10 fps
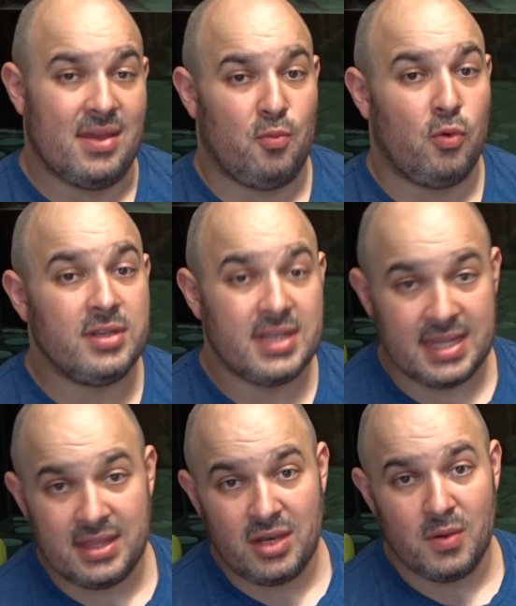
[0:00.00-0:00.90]
once it's
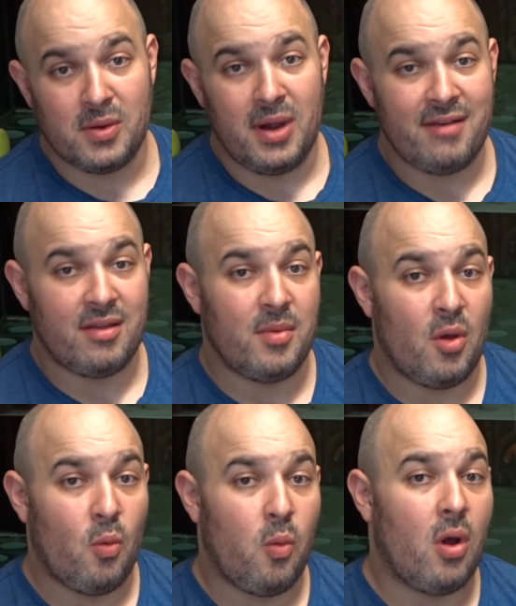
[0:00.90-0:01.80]
in the new aquarium,
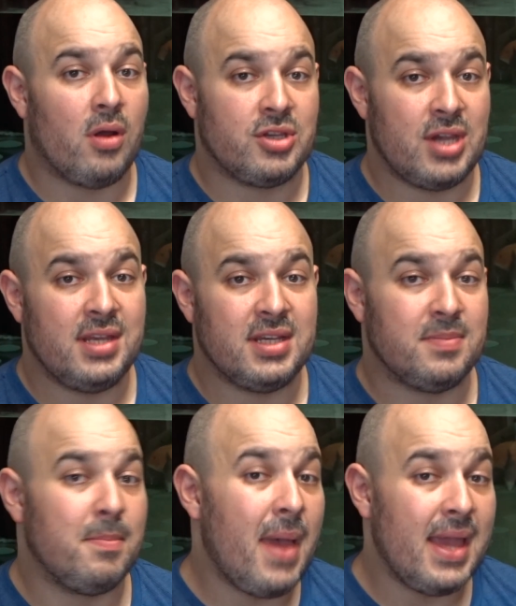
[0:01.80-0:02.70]
what changes
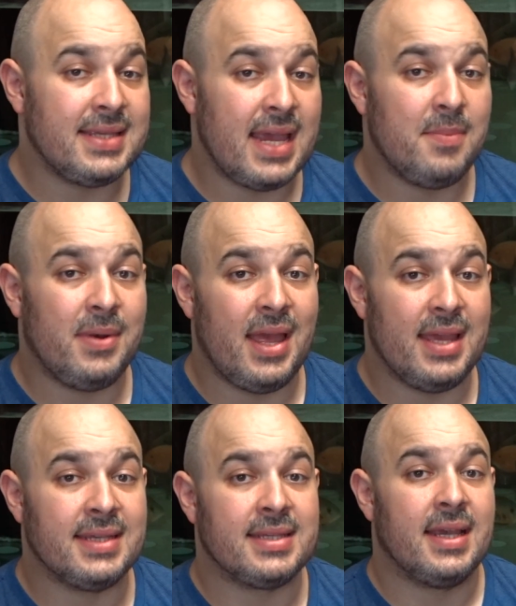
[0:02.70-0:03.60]
may take
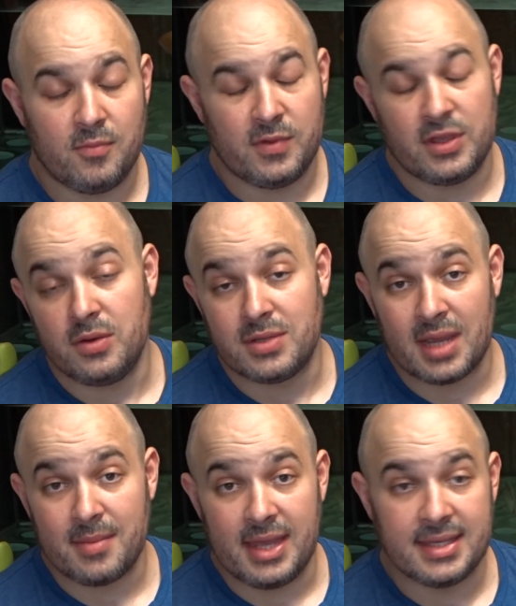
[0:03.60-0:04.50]
place with the new
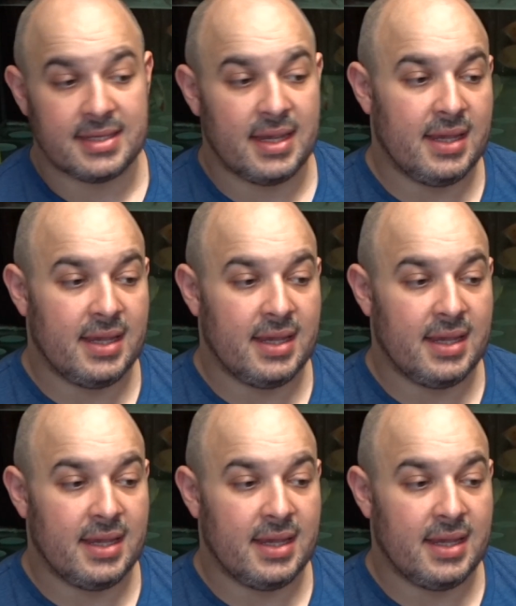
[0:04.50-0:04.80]
tank mates.